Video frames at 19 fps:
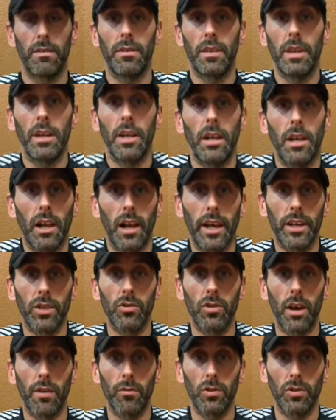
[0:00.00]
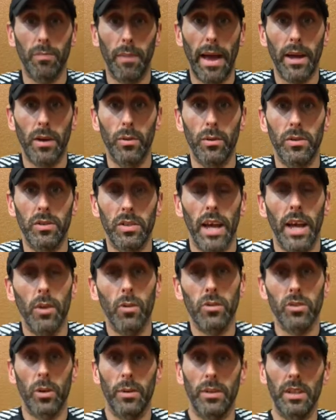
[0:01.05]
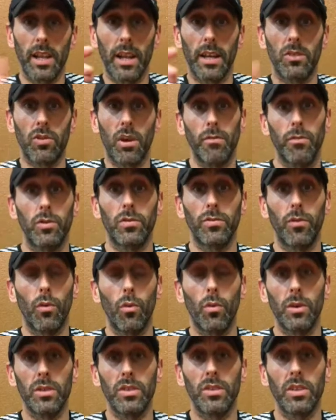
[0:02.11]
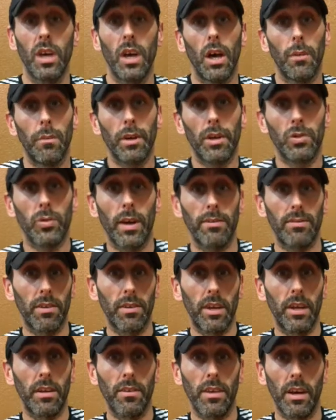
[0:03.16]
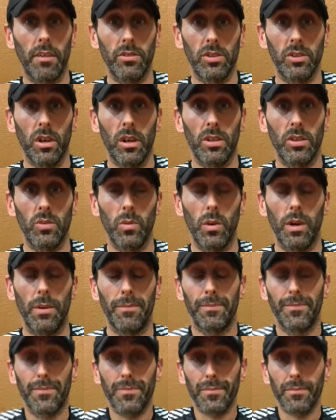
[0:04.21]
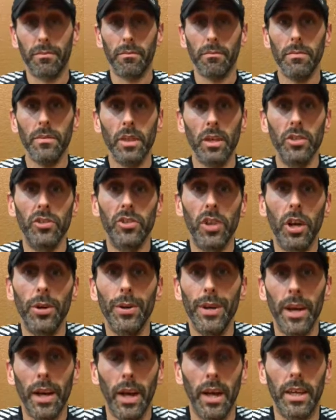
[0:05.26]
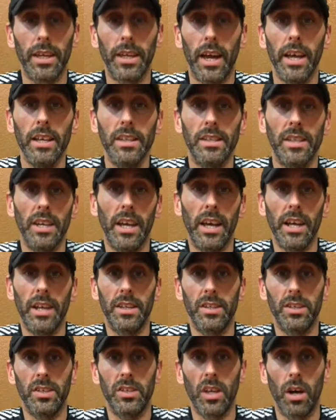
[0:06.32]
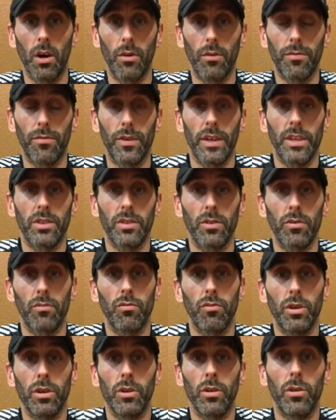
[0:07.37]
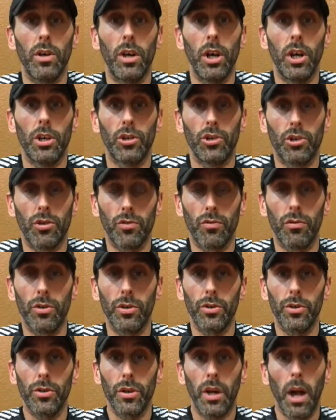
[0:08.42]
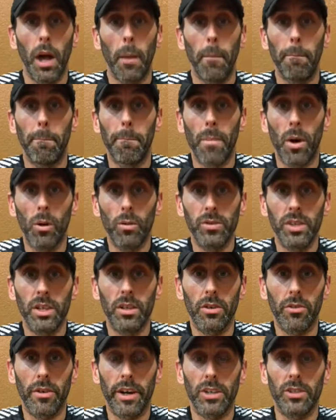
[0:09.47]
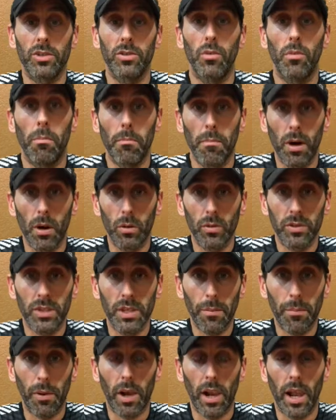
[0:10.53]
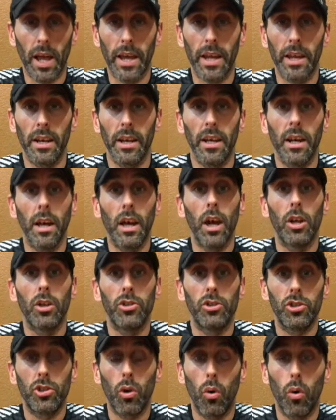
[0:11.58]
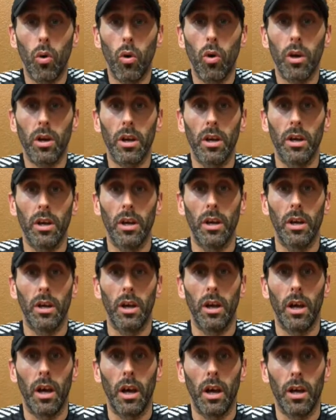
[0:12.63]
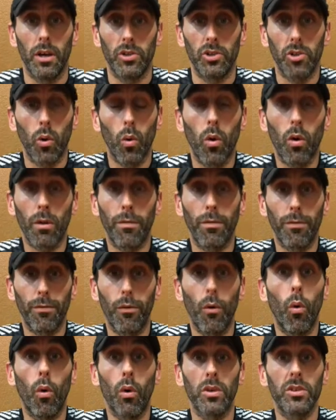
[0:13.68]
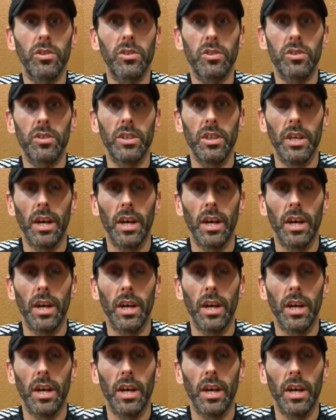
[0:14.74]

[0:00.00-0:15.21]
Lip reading: the leg travels backwards, and also as the leg travels forwards, because we have to think of the other side as well. So gait in itself is a real, true, multi-directional, multi-plane torque force.